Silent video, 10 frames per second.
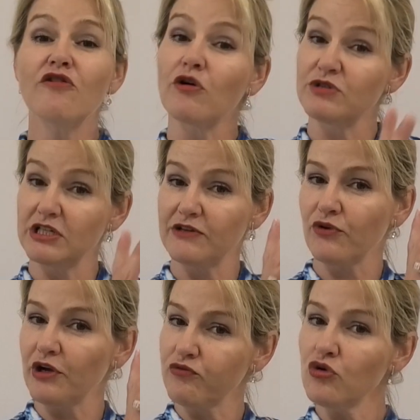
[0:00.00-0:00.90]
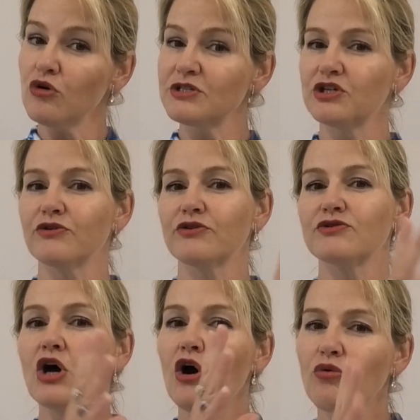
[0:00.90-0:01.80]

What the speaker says: from delivery of raw materials